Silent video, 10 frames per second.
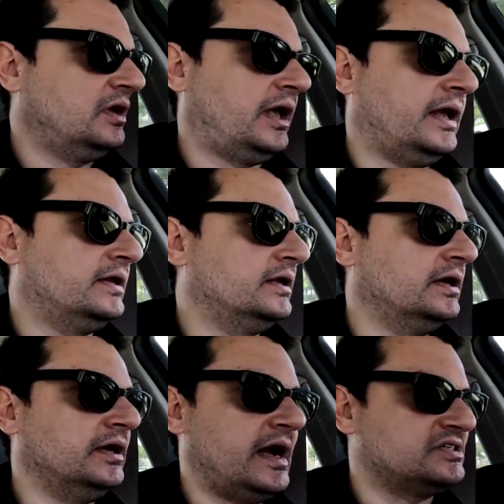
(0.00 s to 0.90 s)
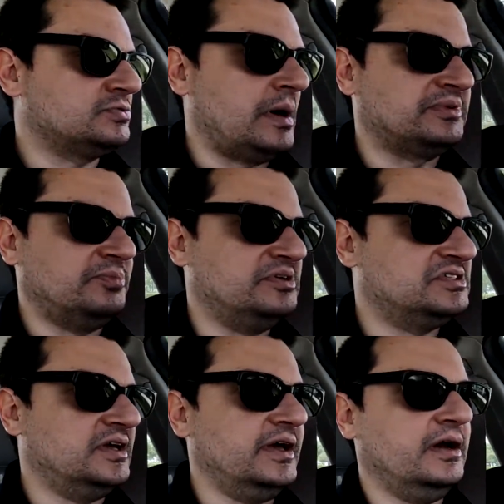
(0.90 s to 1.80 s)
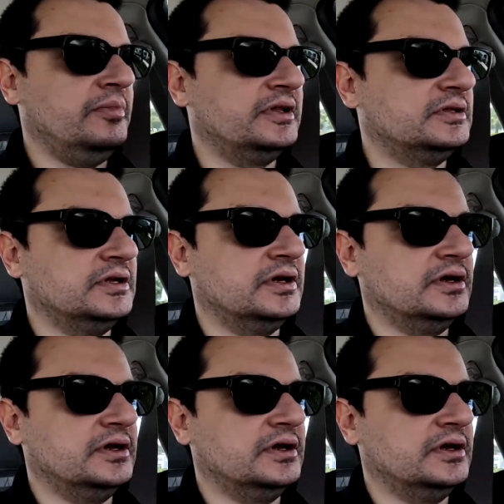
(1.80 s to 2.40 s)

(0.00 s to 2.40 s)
And I swapped the PCM, and